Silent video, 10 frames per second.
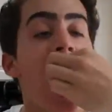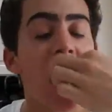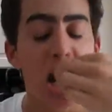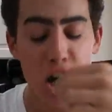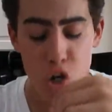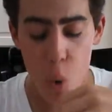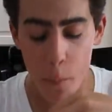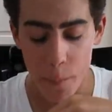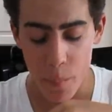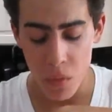
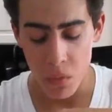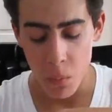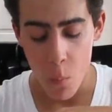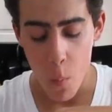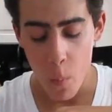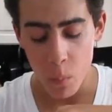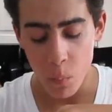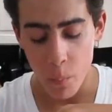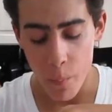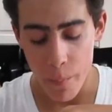
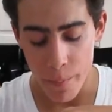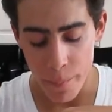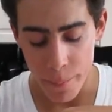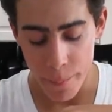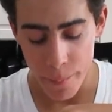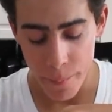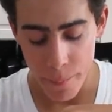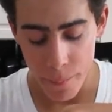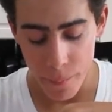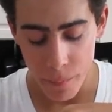
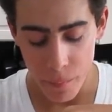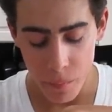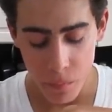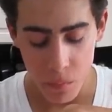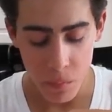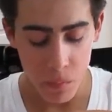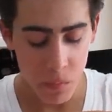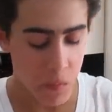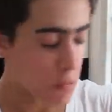Nothing is said.